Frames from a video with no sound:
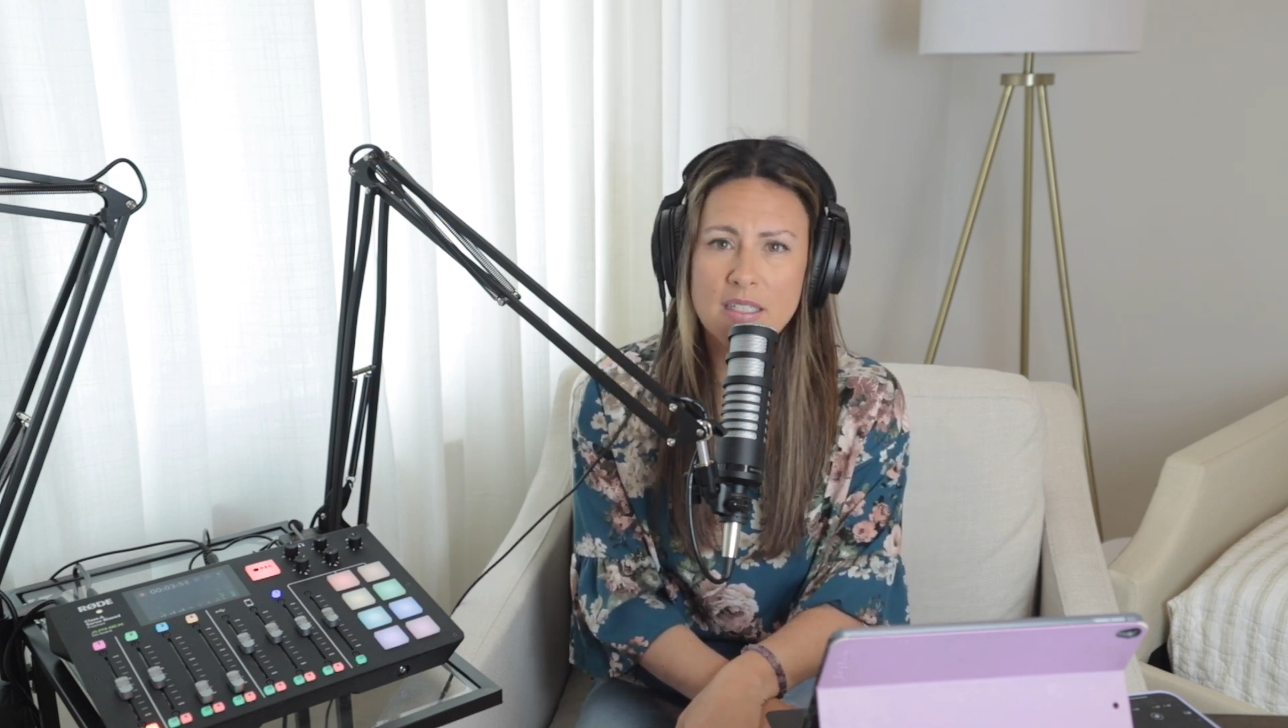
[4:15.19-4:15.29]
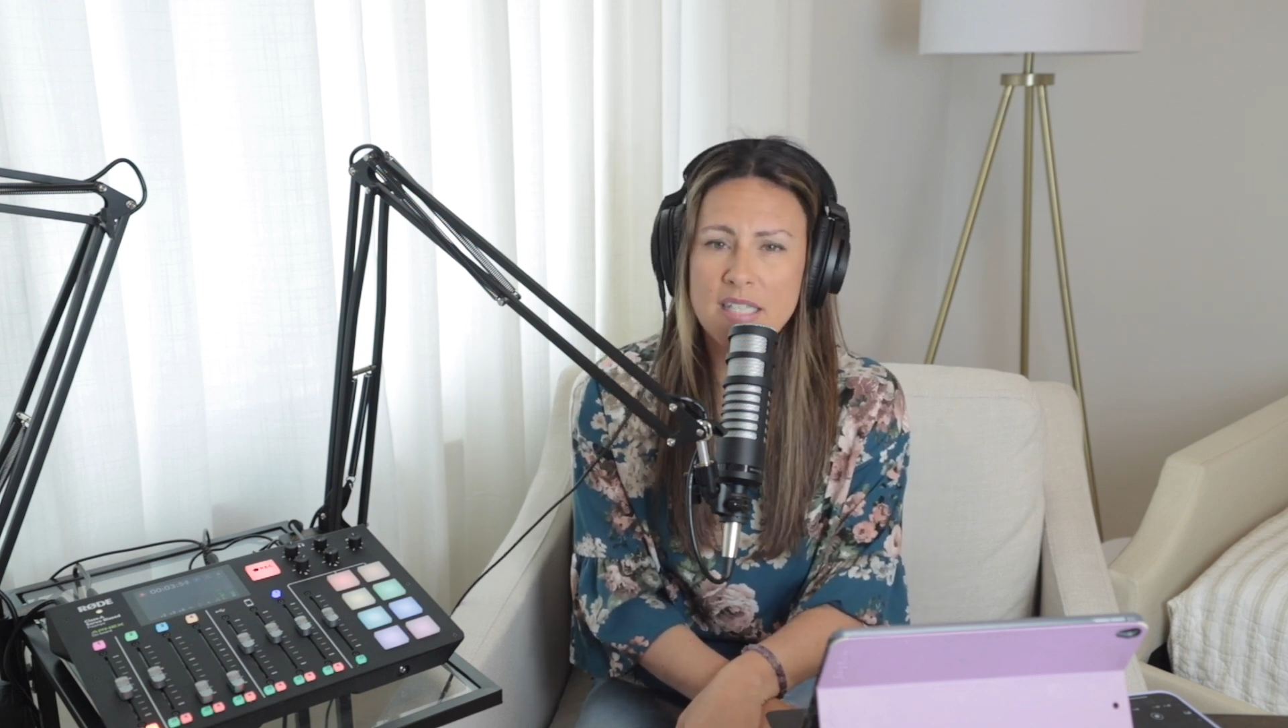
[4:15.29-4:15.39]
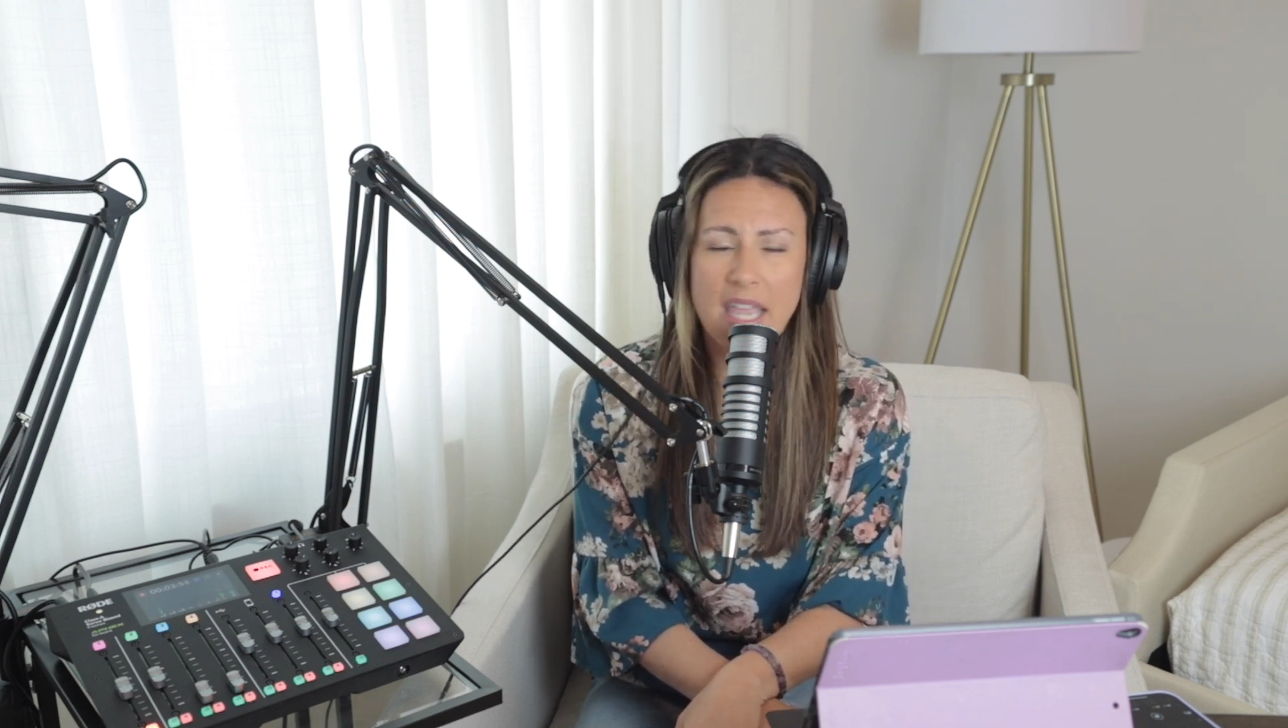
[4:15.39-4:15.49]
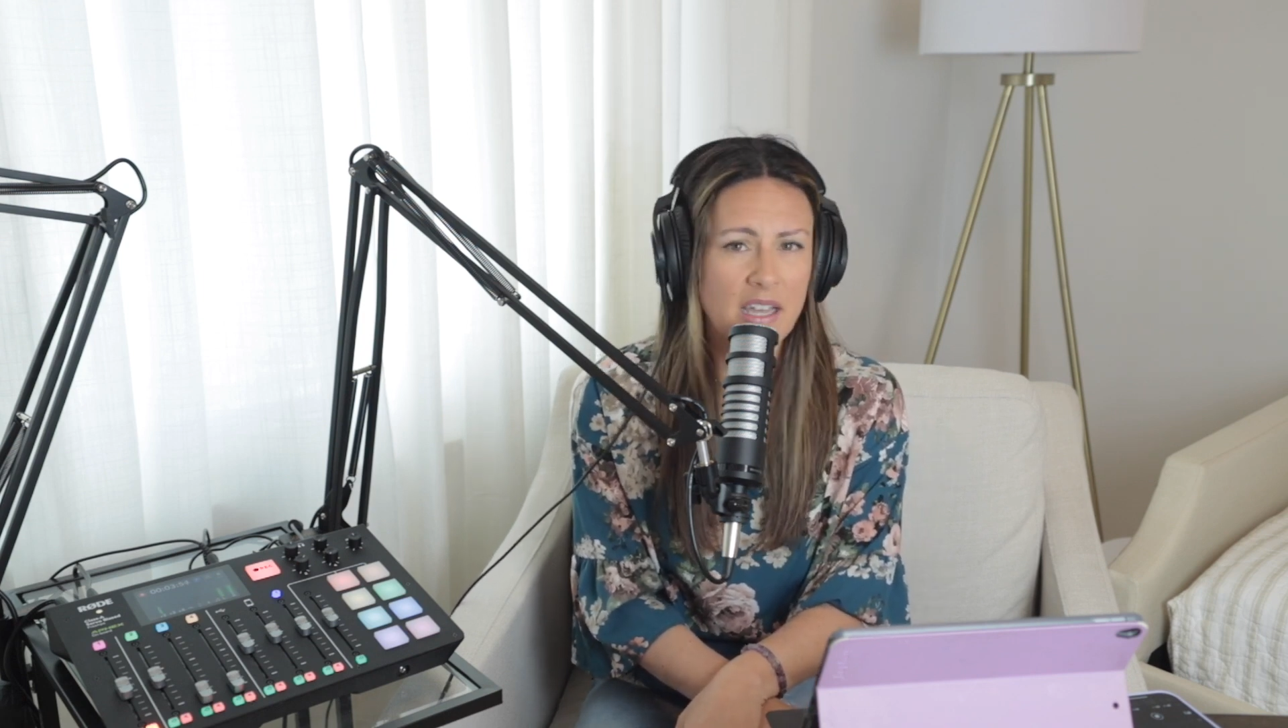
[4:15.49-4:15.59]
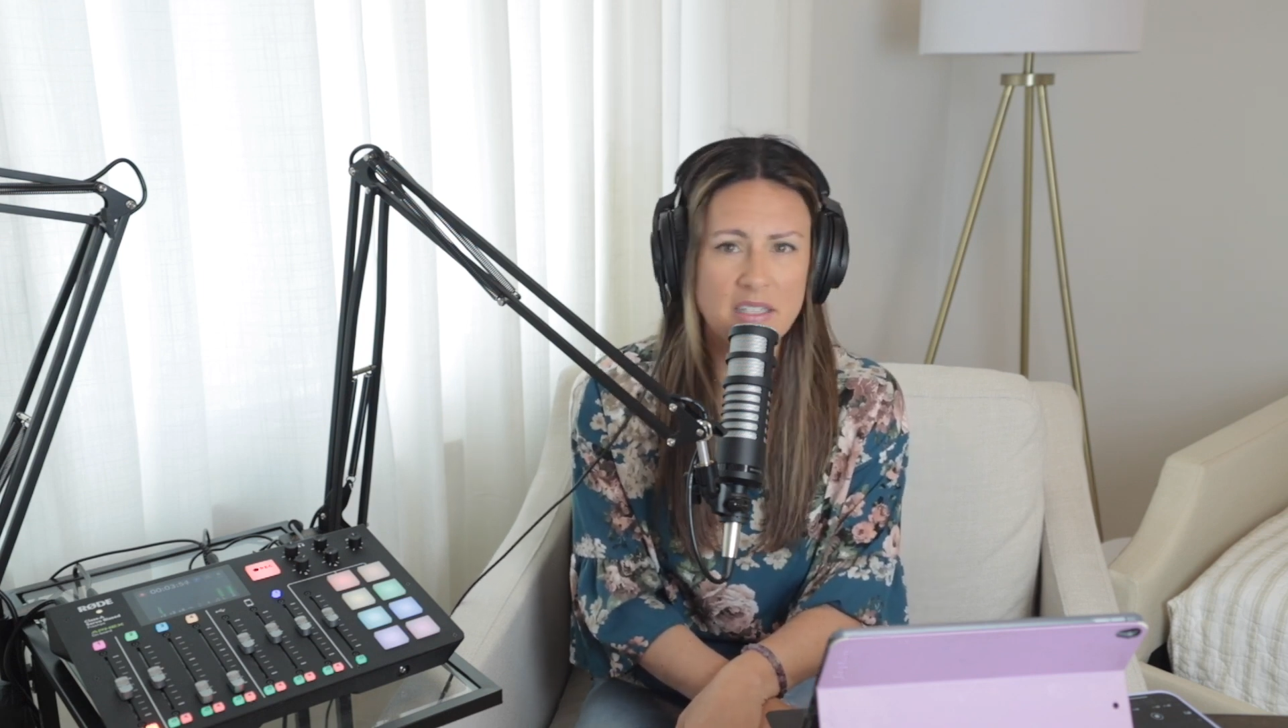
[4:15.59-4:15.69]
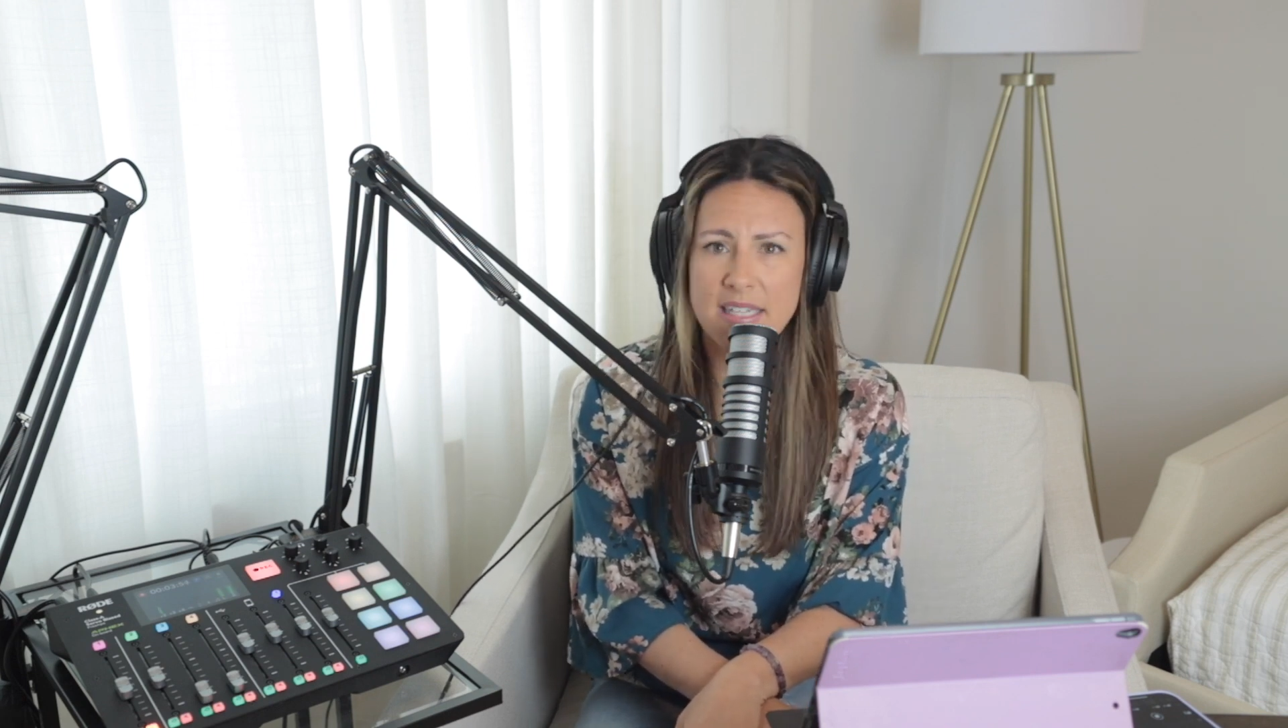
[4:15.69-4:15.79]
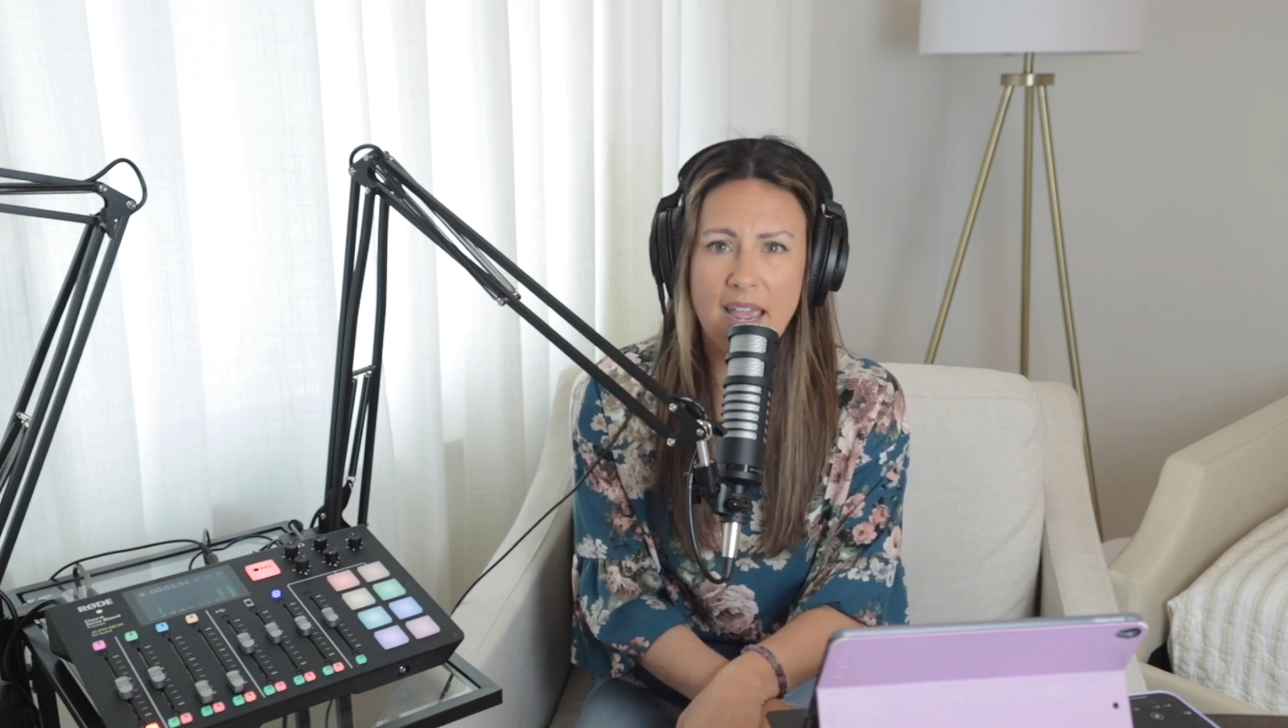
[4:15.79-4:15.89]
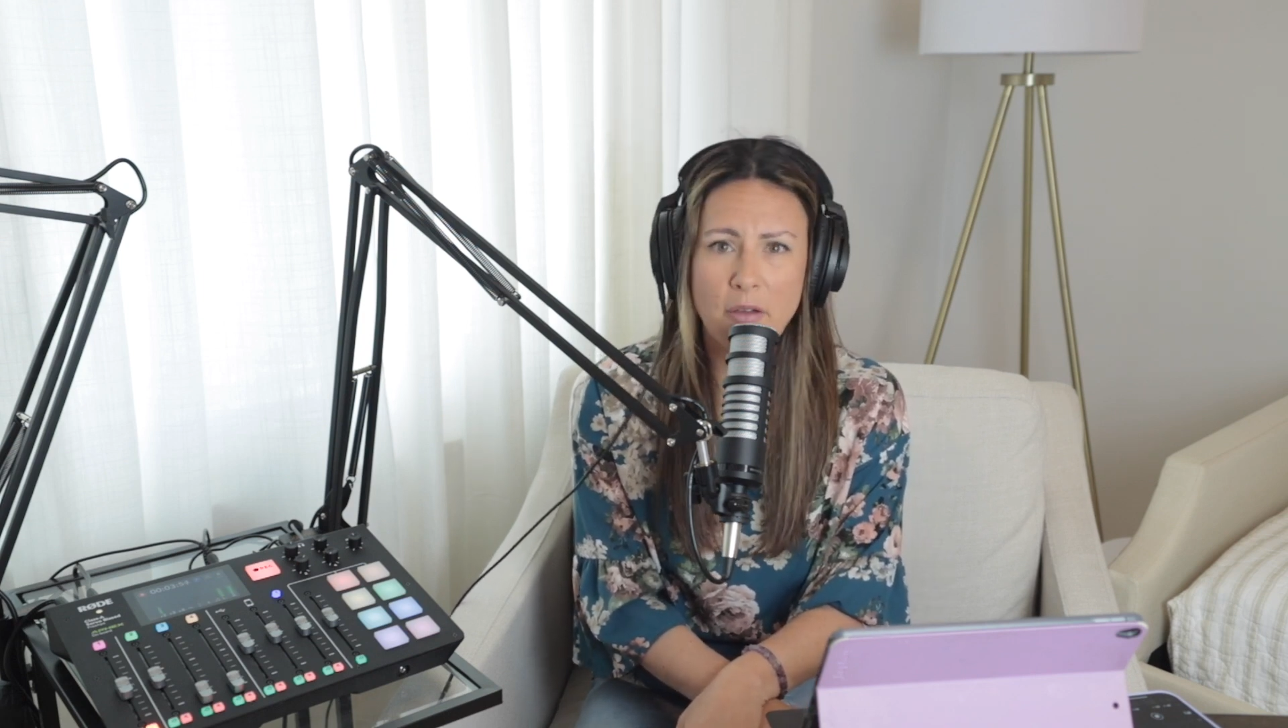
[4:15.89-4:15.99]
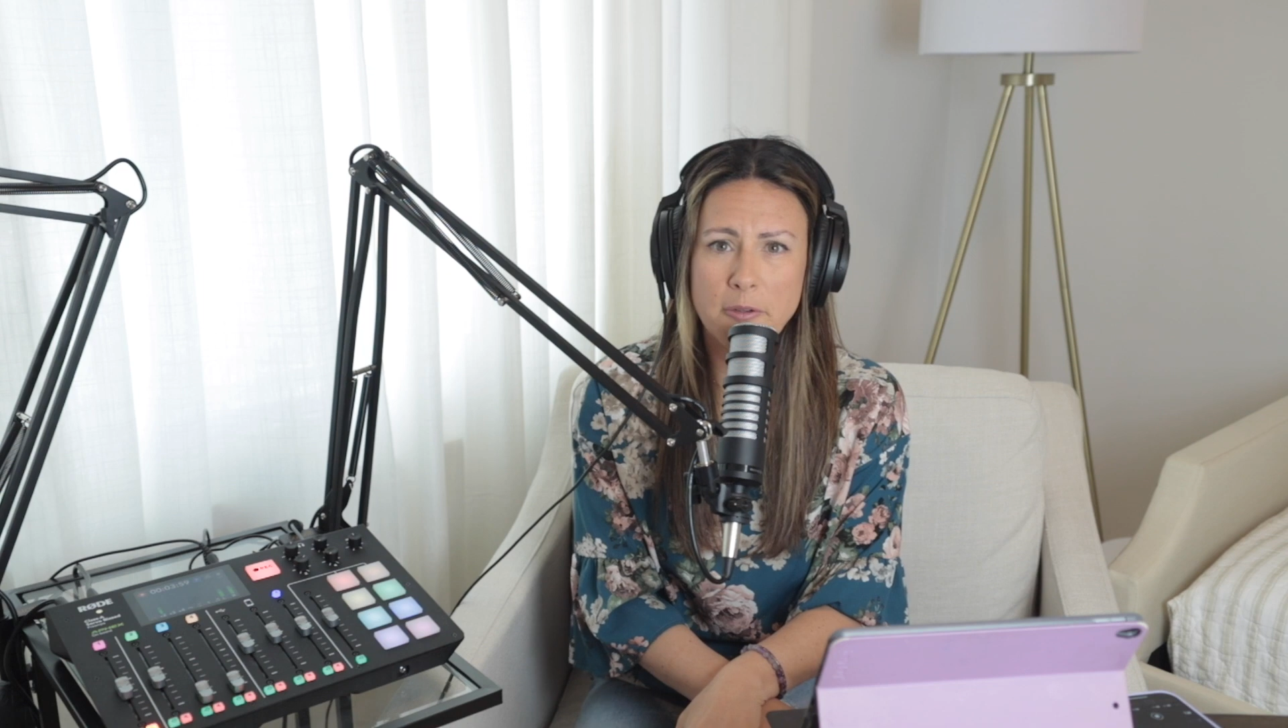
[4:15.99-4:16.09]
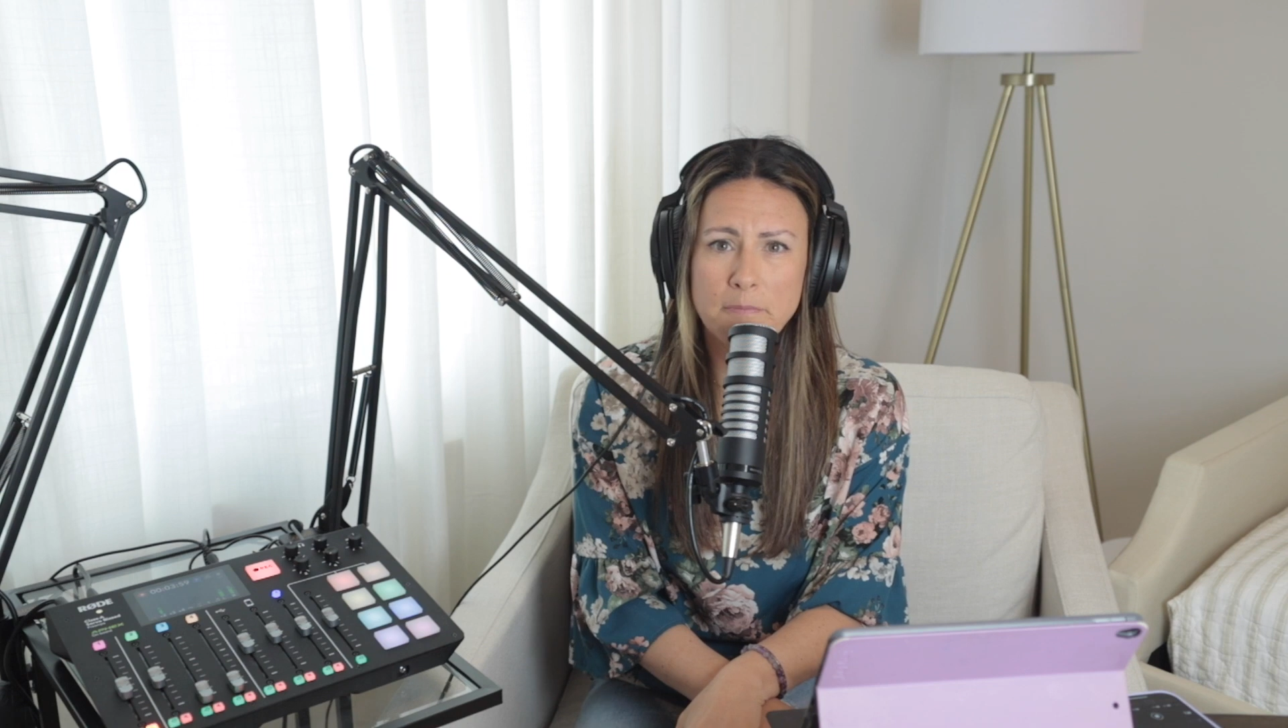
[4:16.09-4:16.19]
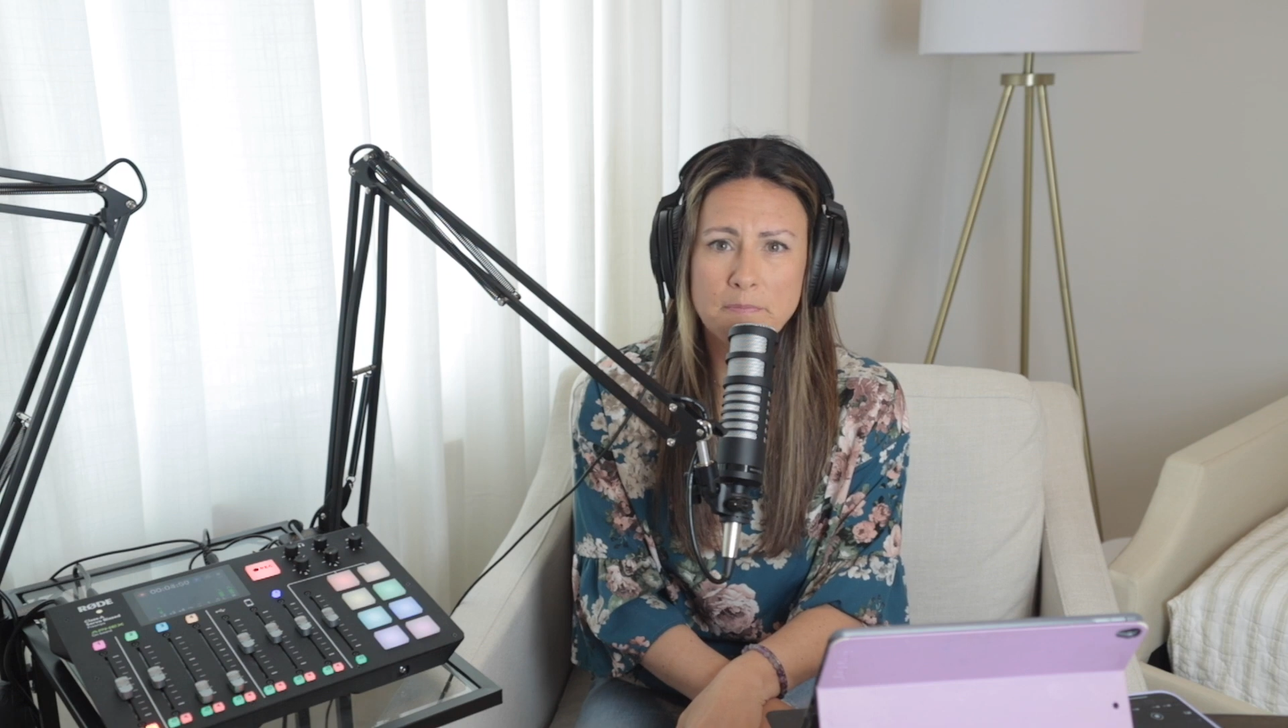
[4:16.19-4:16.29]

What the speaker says: take us down?